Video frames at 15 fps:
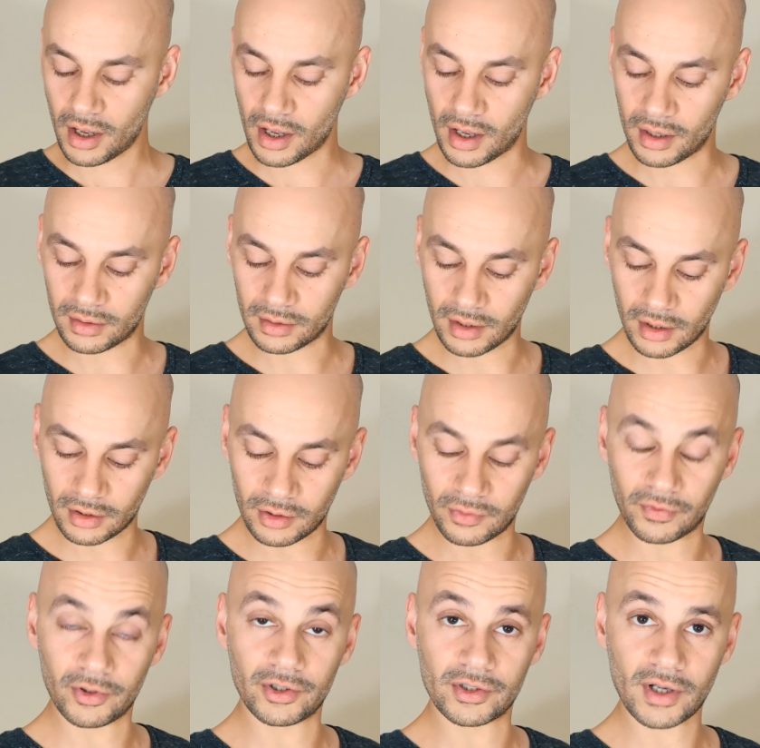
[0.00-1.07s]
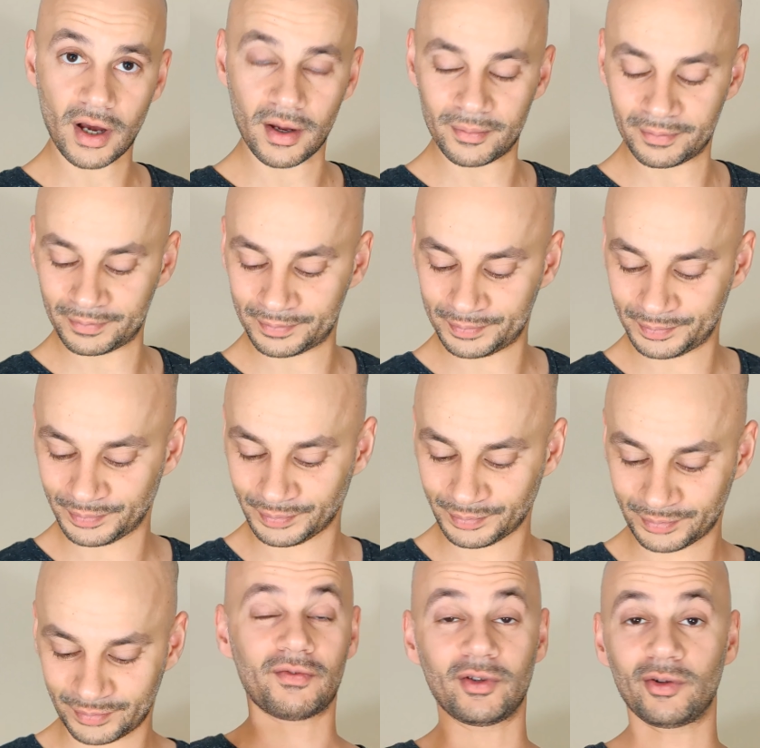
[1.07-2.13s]
and thank you for your time.
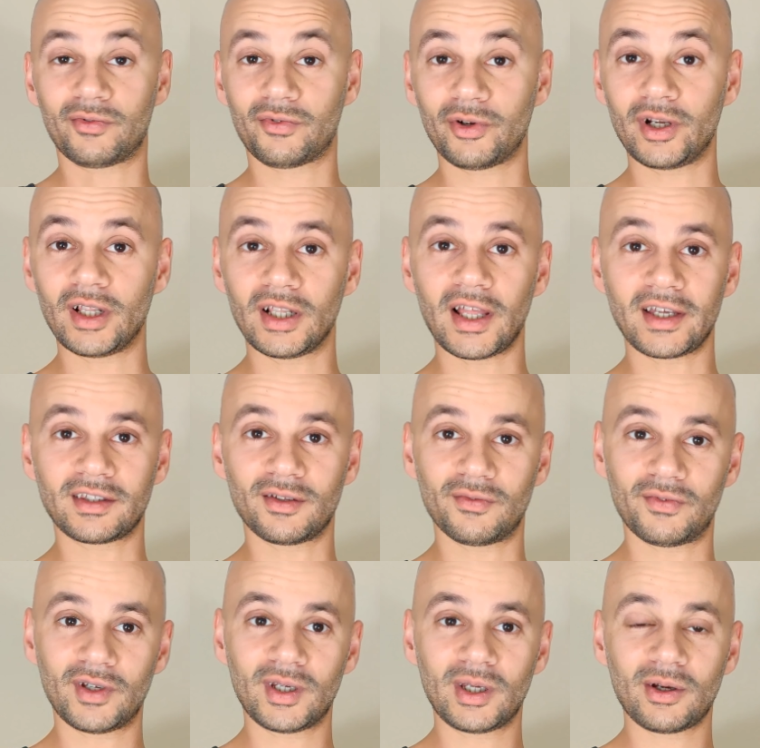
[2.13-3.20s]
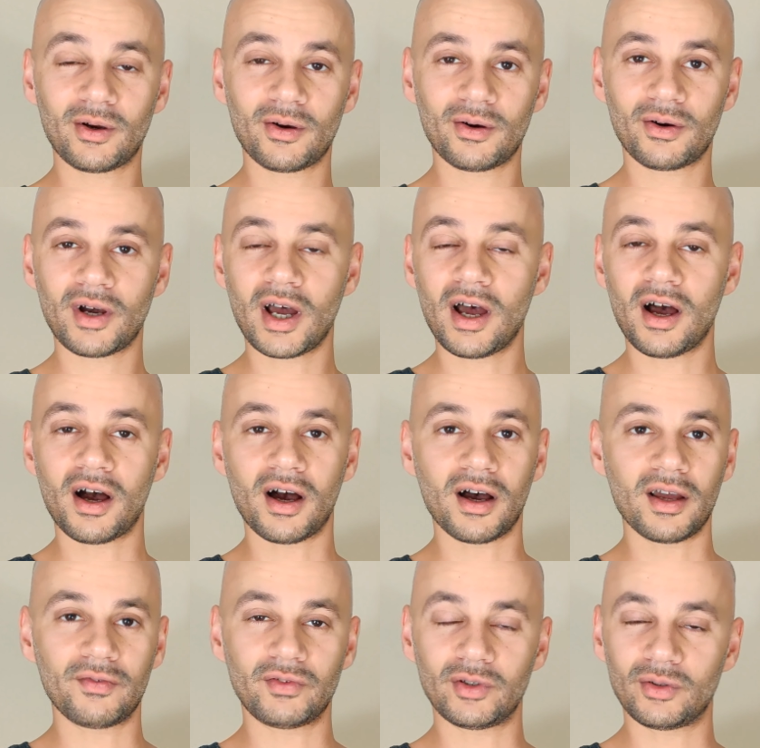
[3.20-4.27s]
Feel free to like the video.
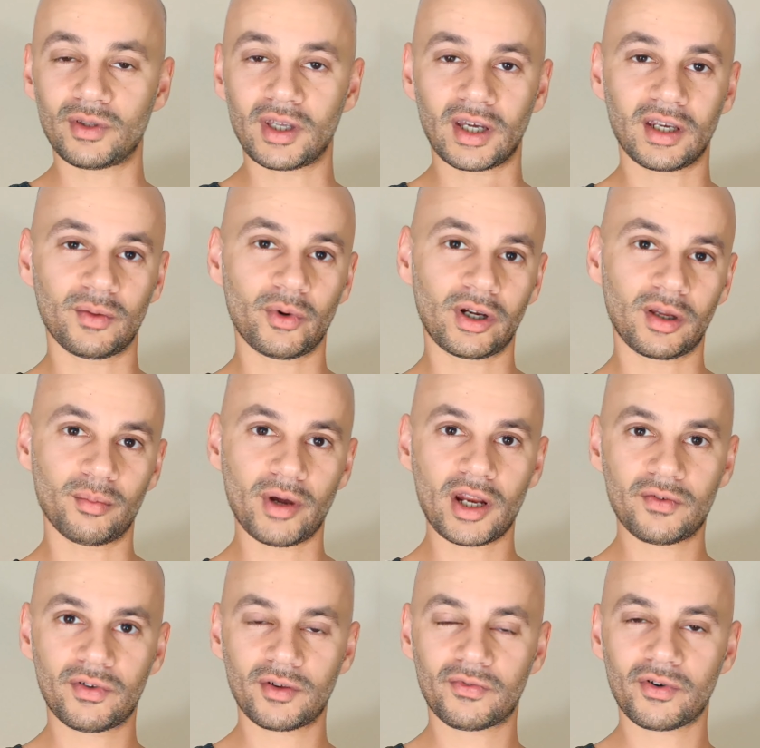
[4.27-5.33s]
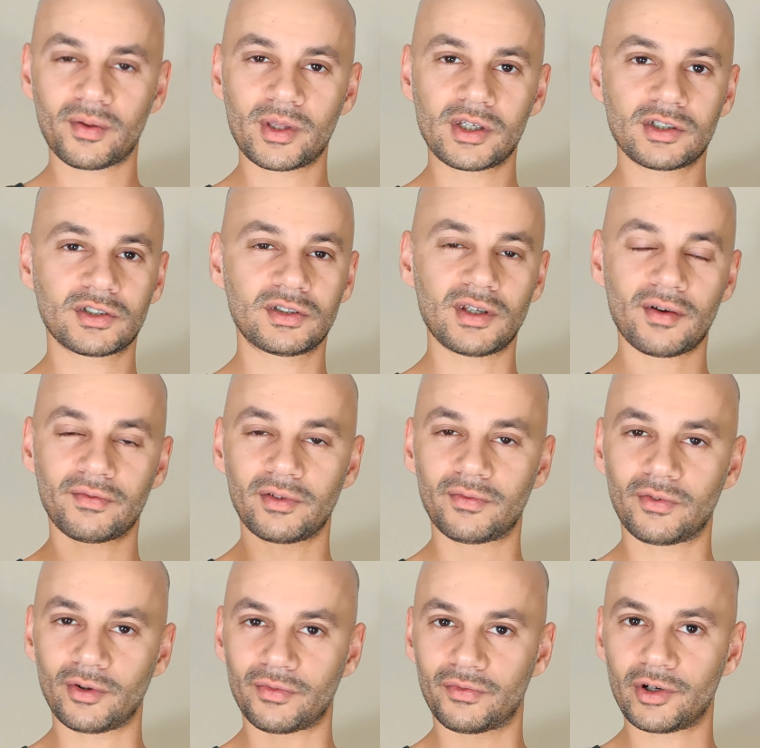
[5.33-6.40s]
If you think anyone could benefit from this, definitely
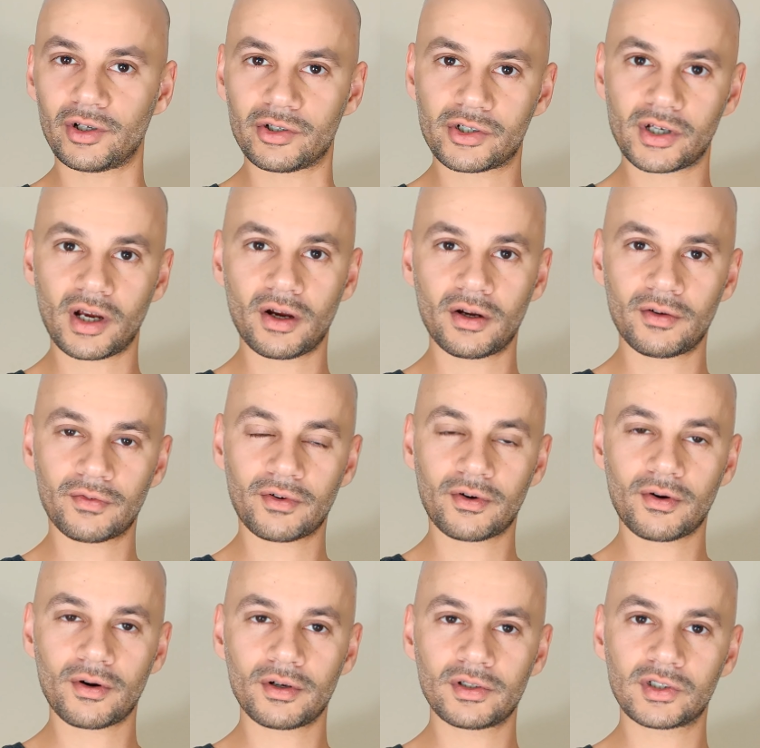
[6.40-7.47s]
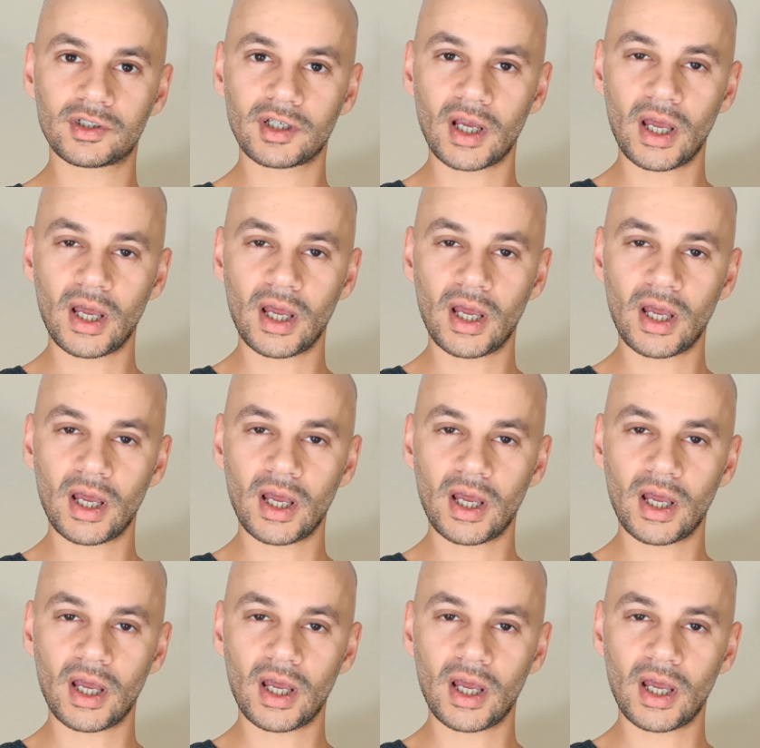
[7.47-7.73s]
feel free to share it, of course.